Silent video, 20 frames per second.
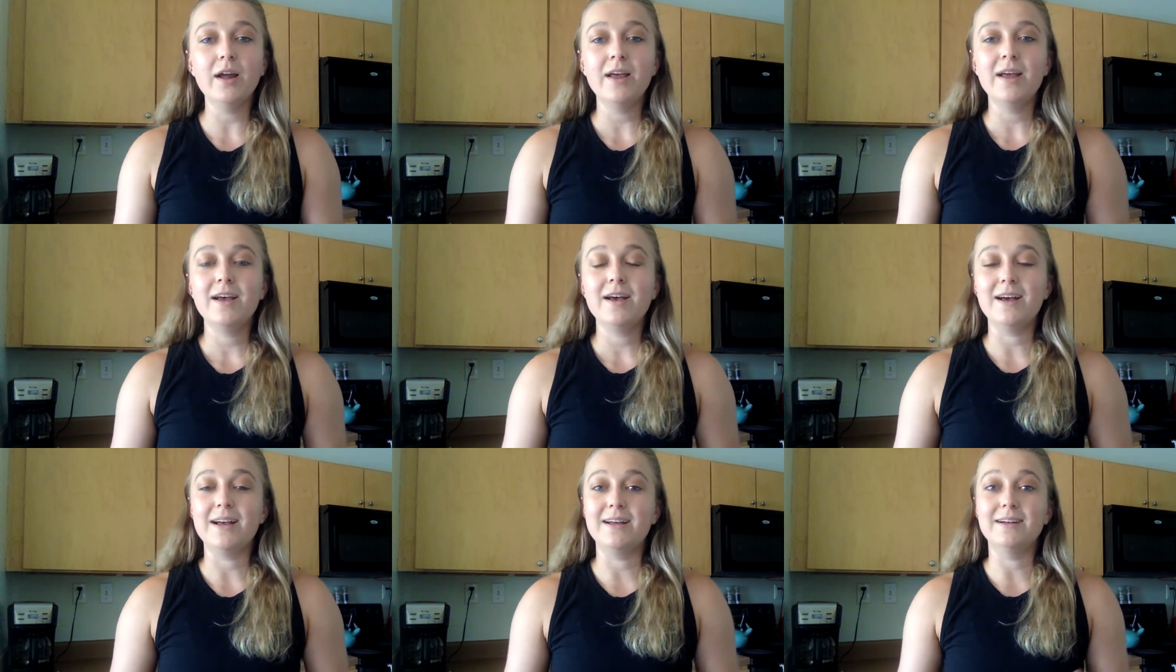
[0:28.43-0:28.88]

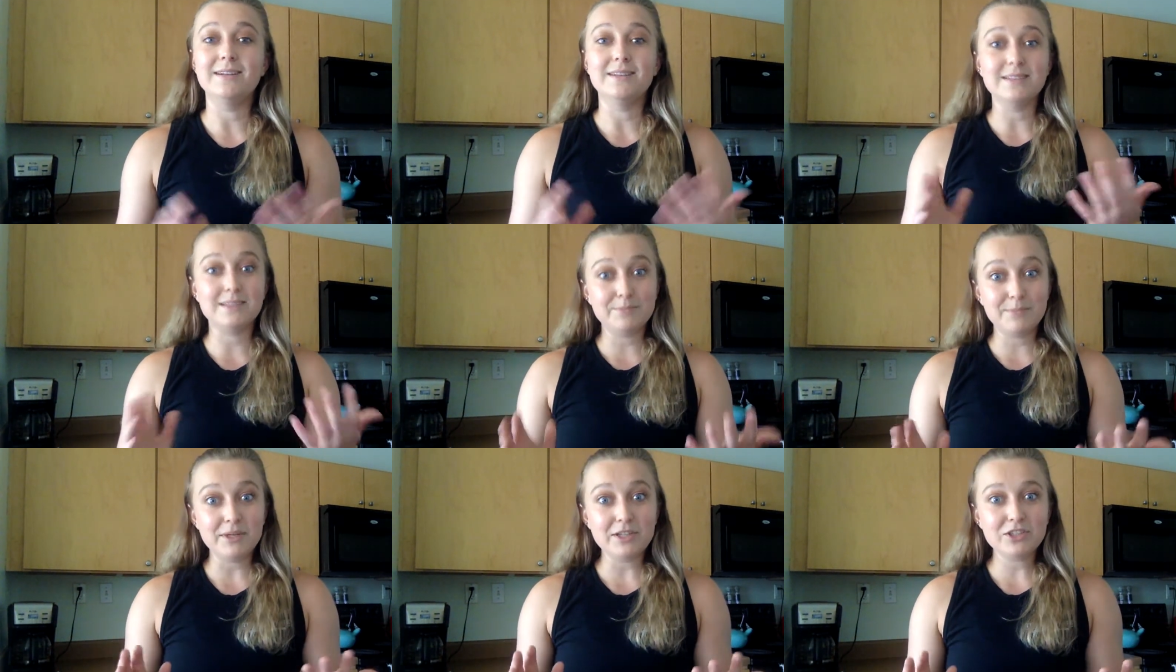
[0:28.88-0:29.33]
and
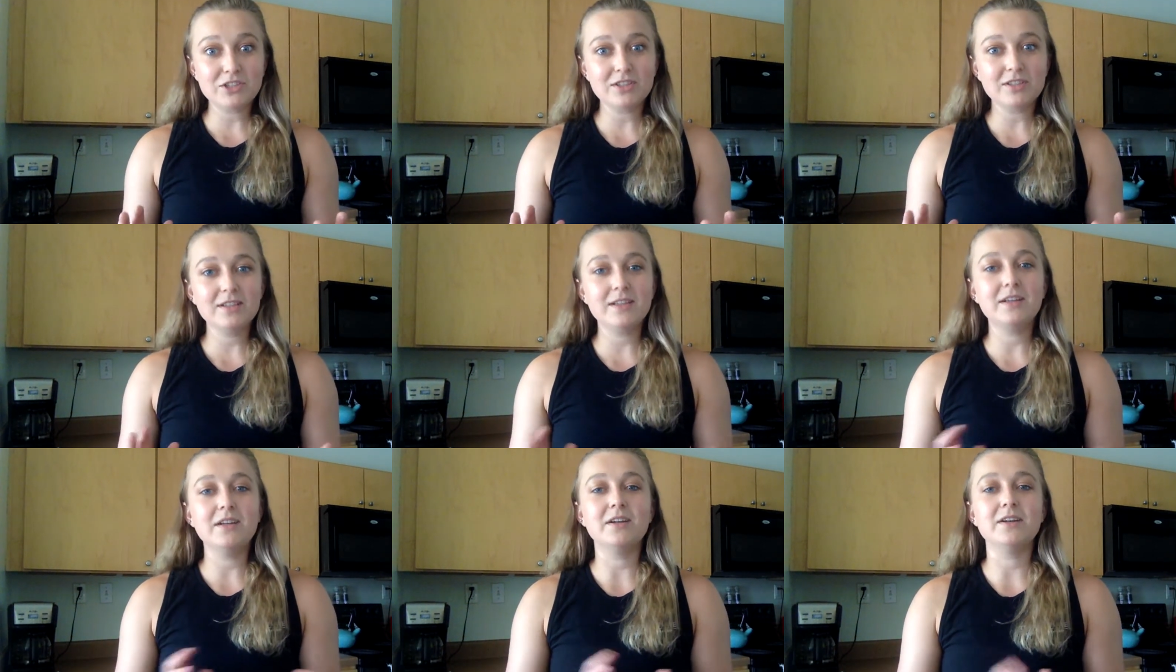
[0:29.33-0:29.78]
especially
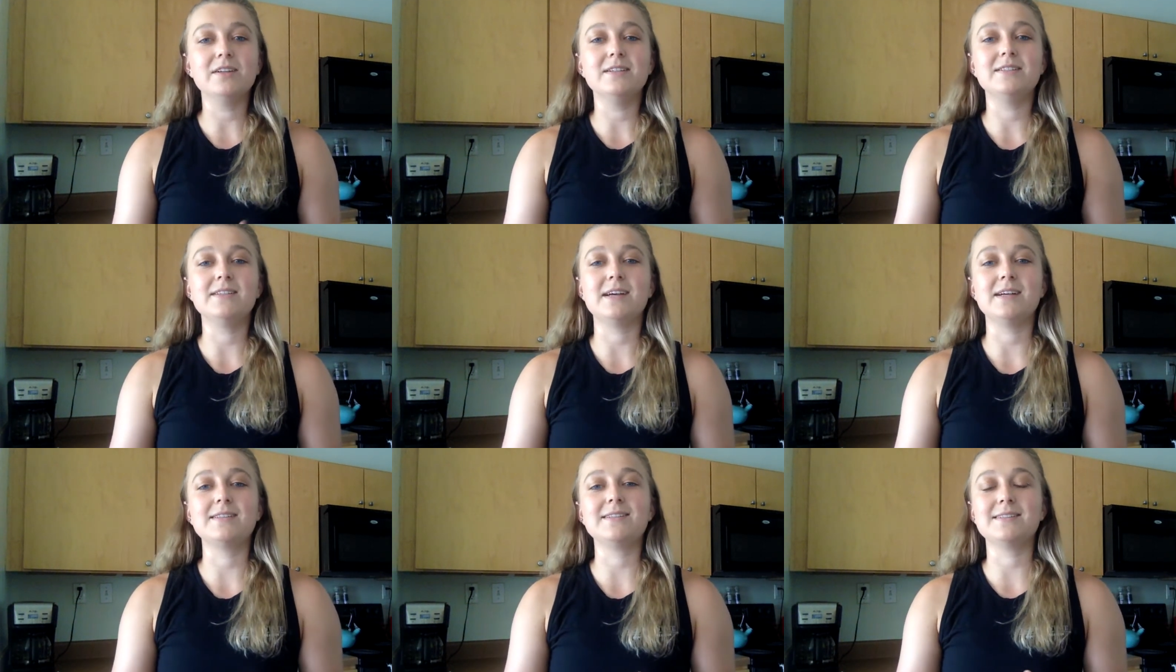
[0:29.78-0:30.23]
here in
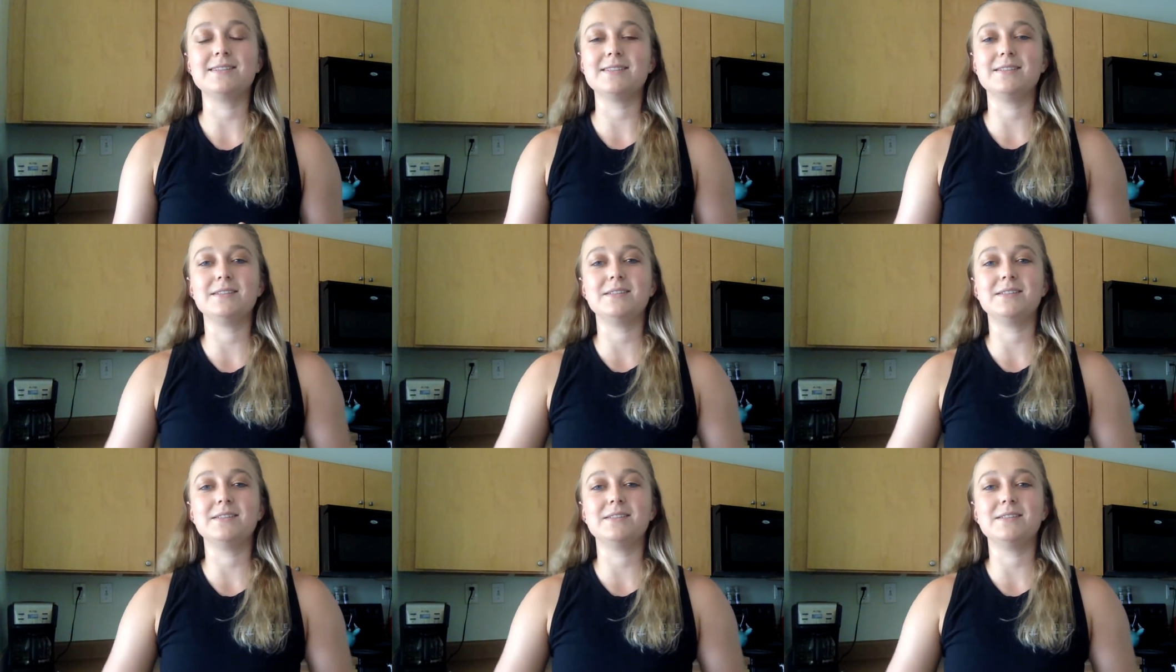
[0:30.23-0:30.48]
Texas and in